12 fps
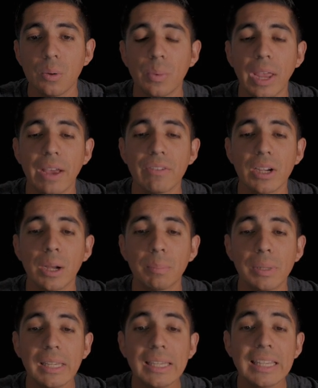we have a
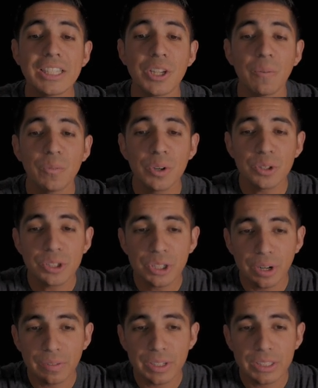completely done for you
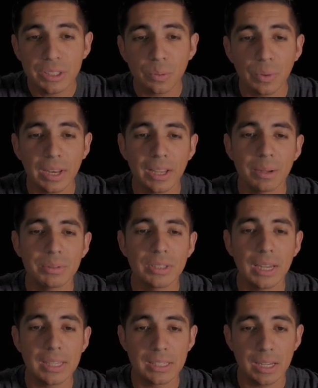service when it comes
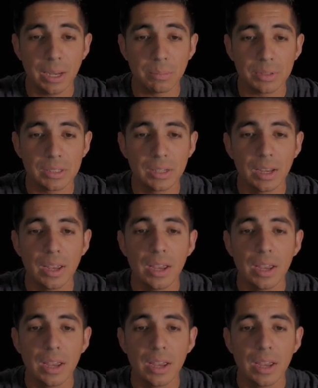to ATMs.